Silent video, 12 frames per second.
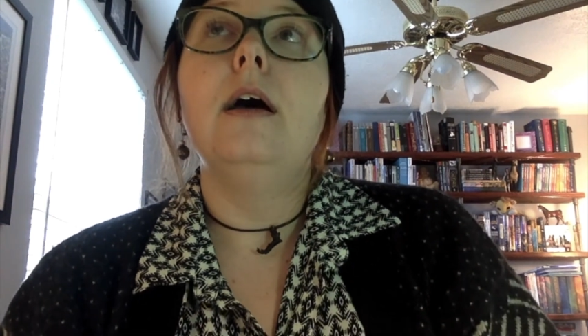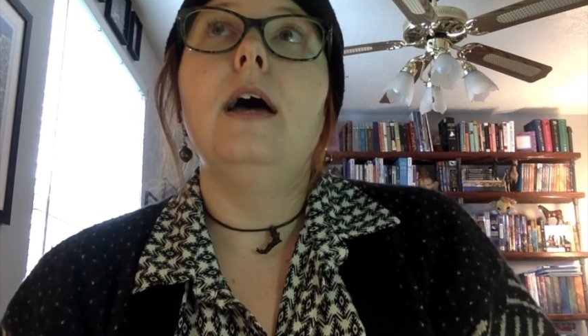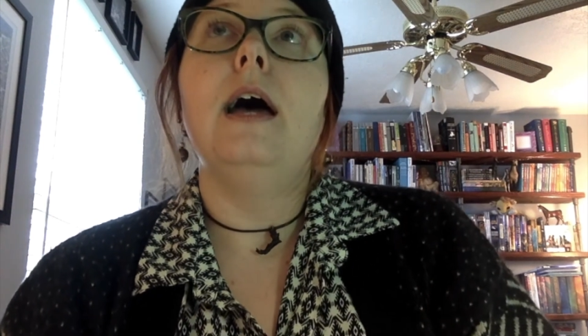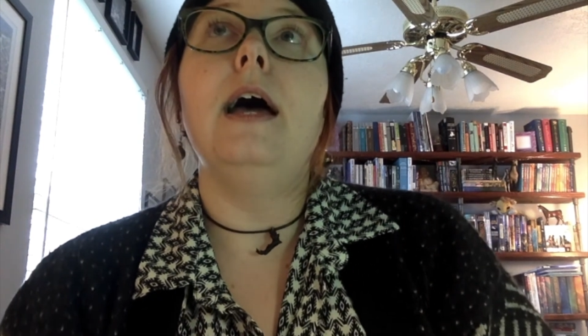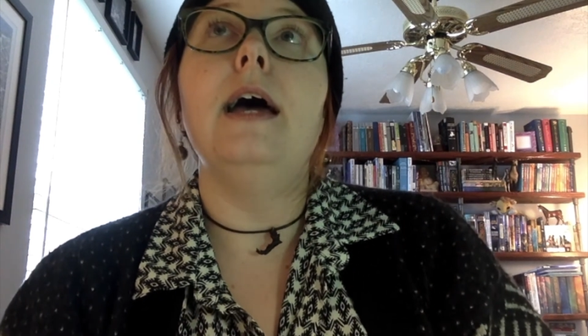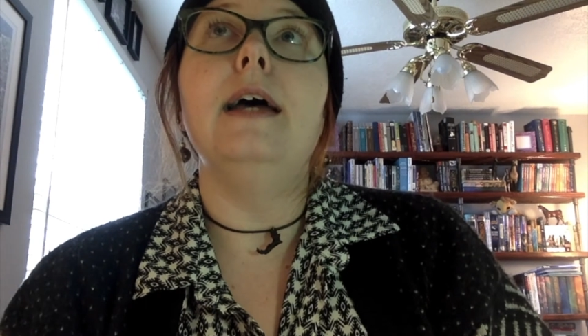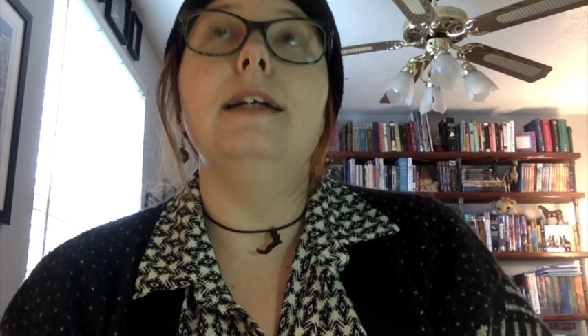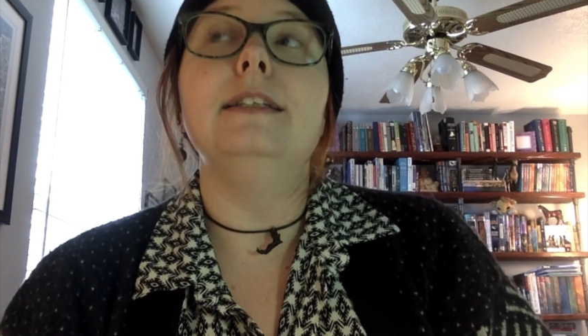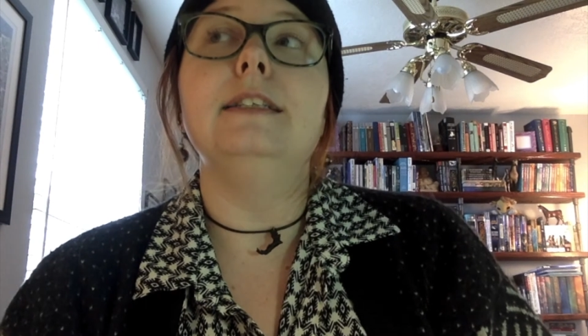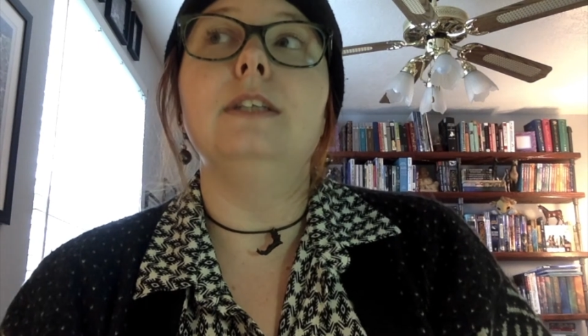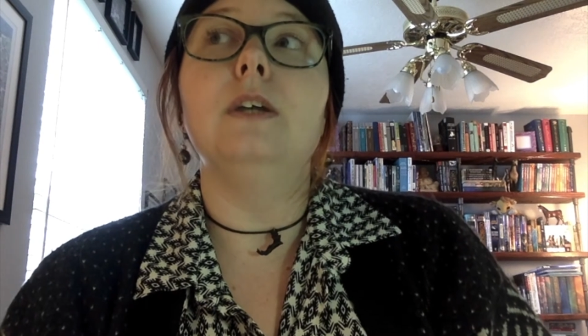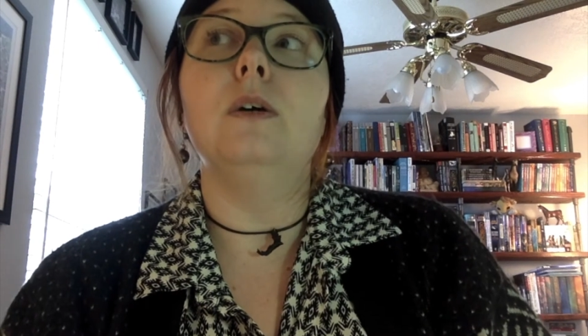And
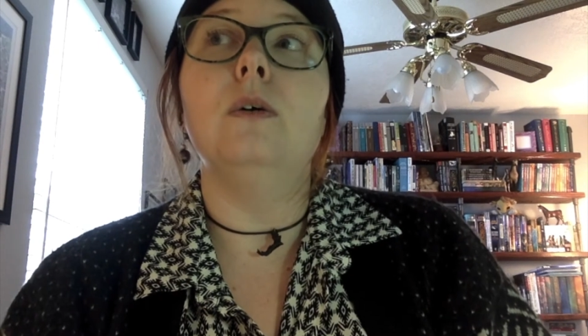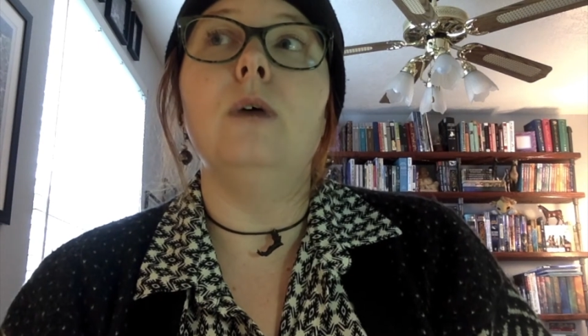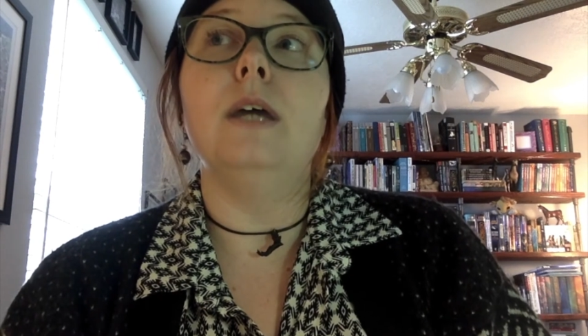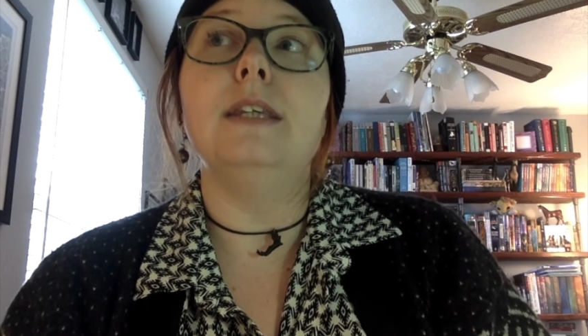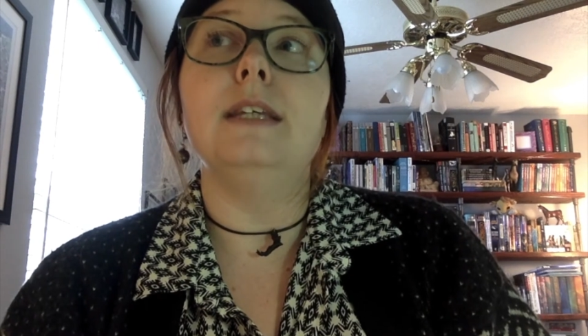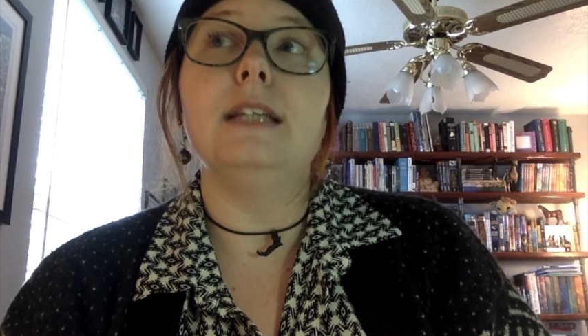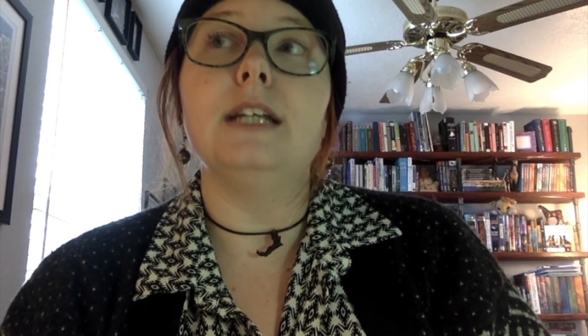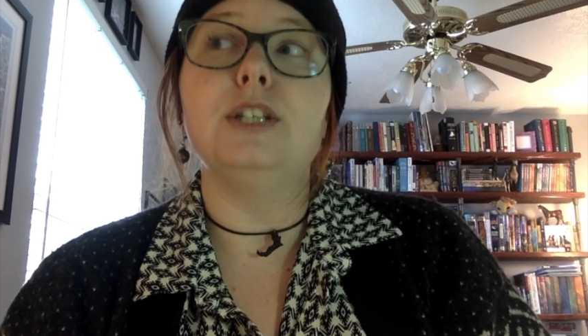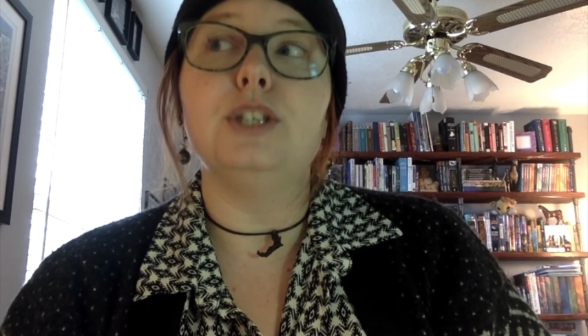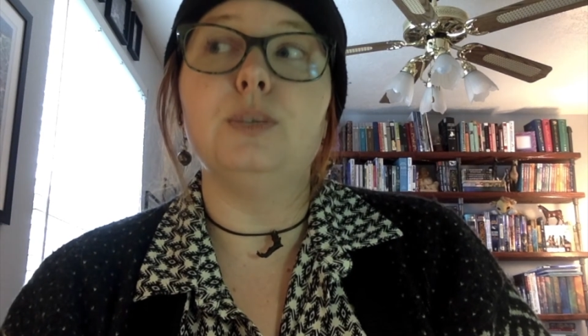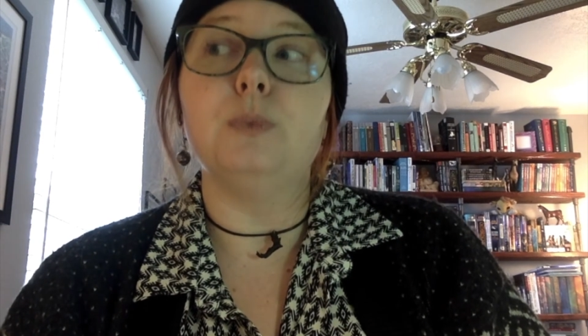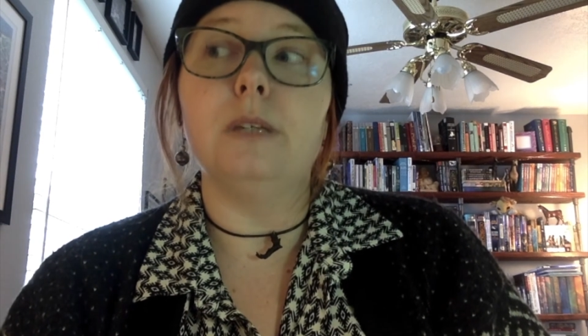so I think that's
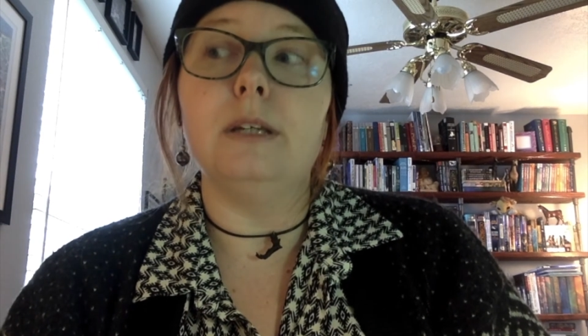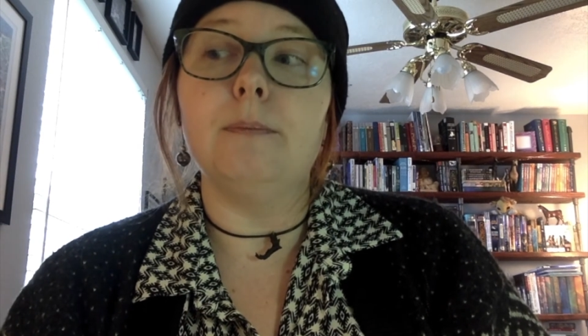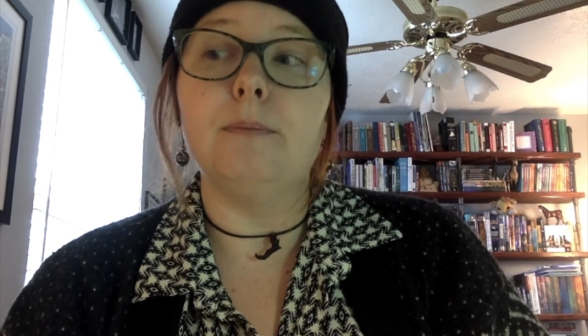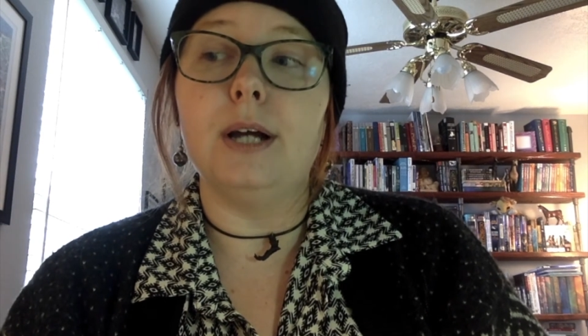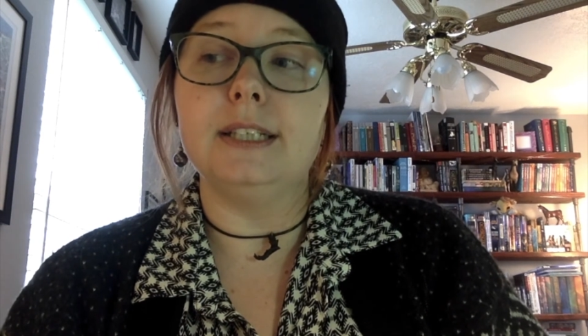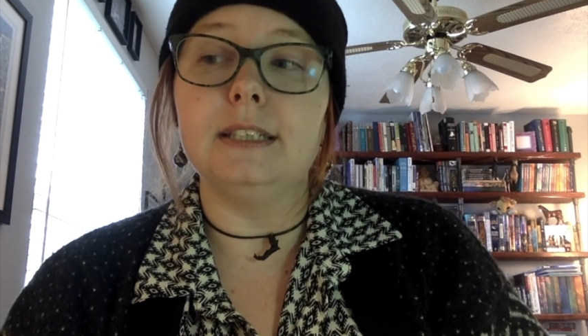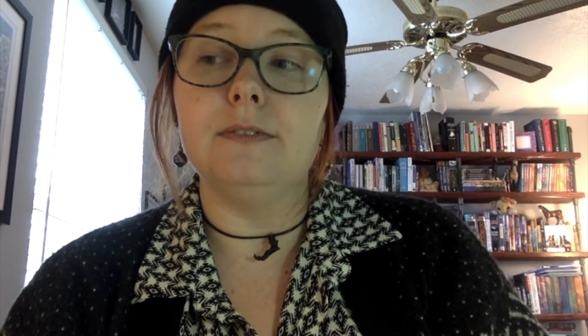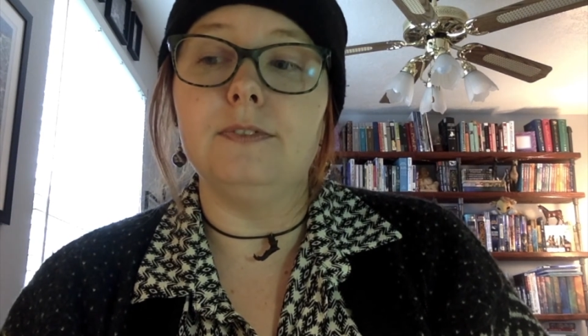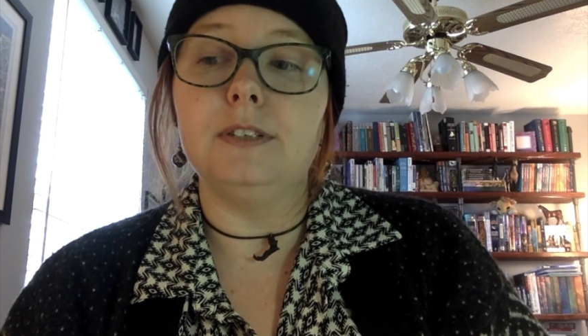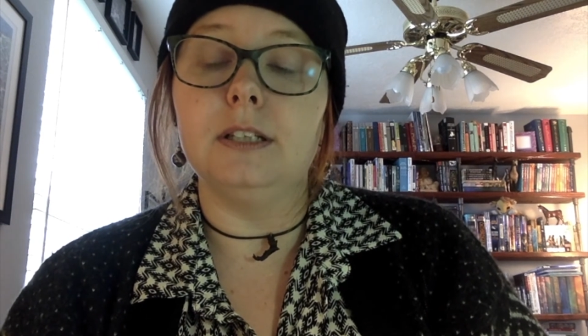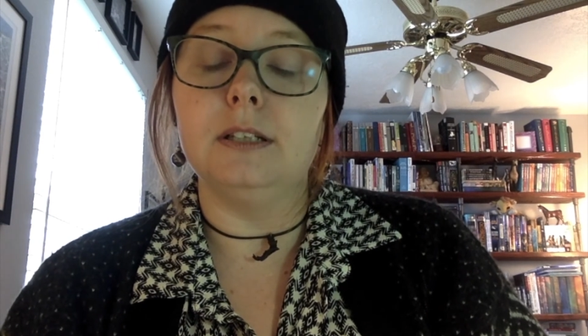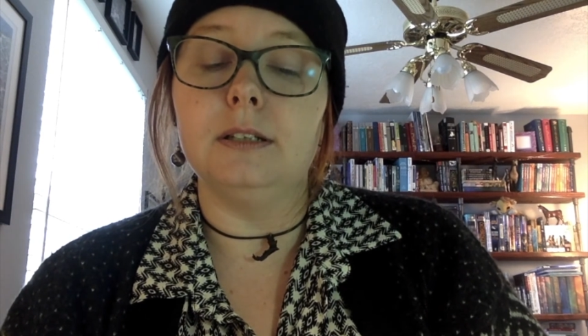just really
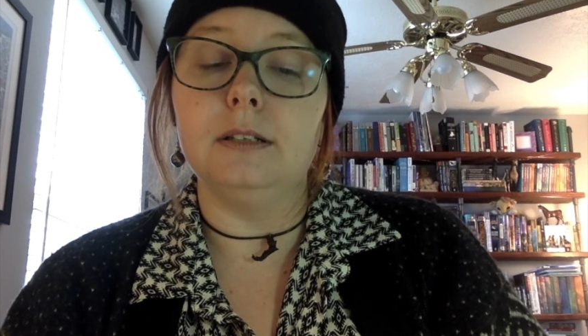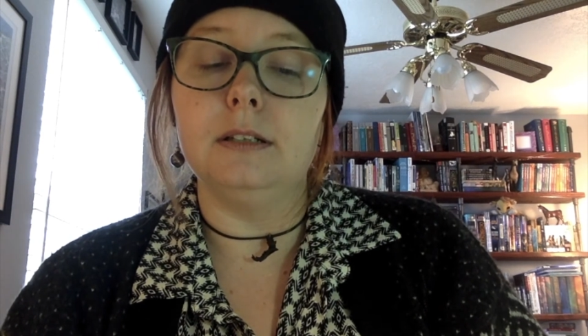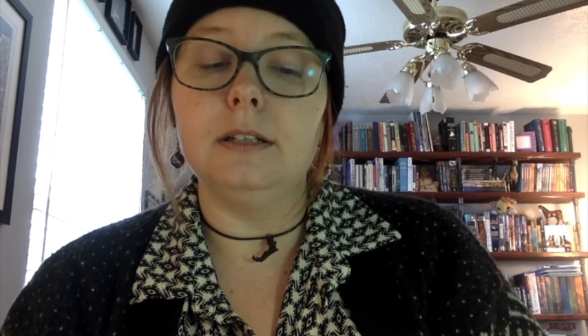impressive to